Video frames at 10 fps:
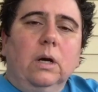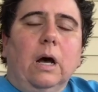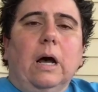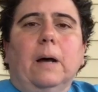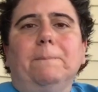
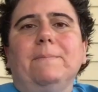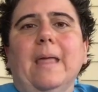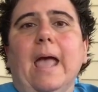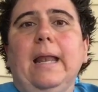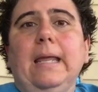Um,
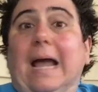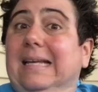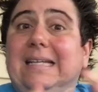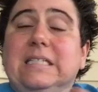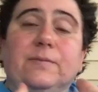any
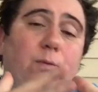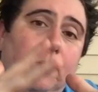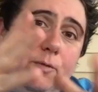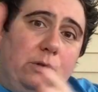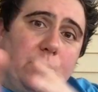ideas for a
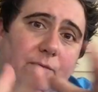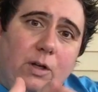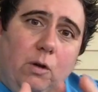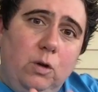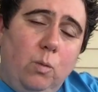future
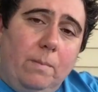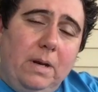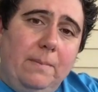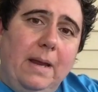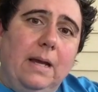video you want me
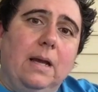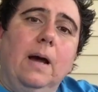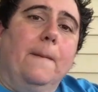to make?